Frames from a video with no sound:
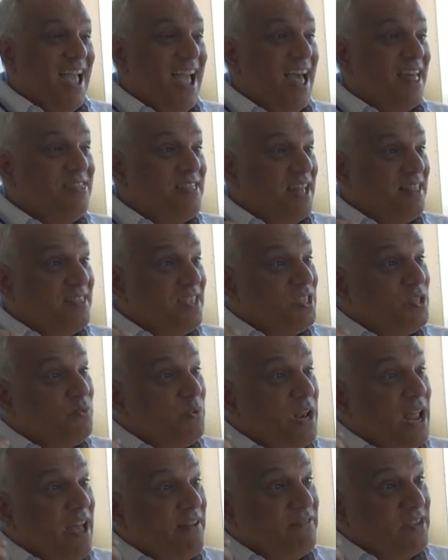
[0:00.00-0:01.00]
and that this
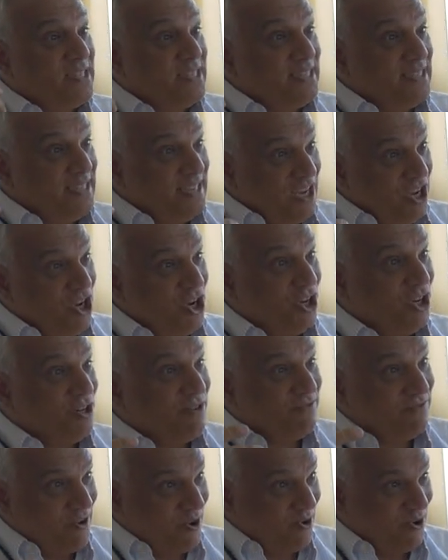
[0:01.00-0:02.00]
would have a singular
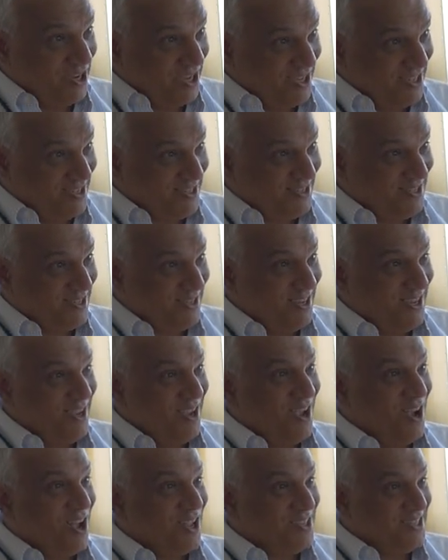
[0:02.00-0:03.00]
focus
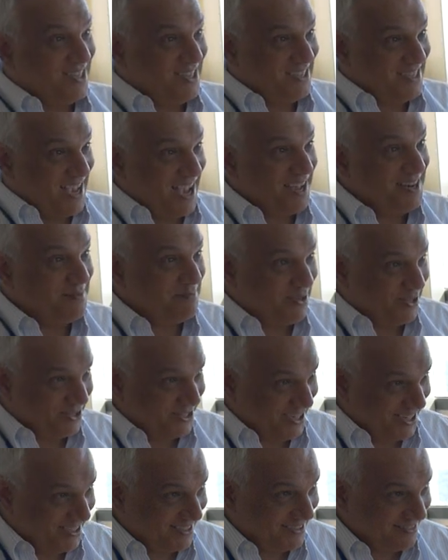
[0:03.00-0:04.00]
on society
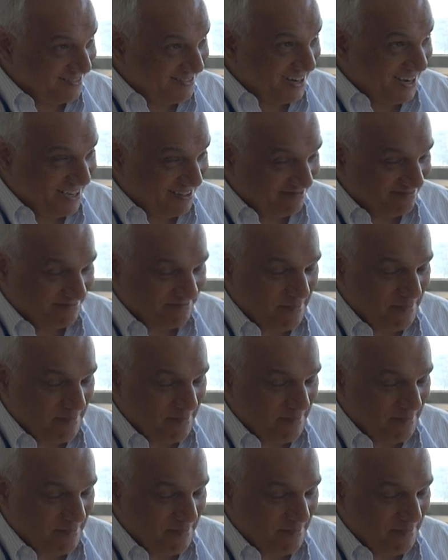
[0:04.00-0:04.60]
building, right?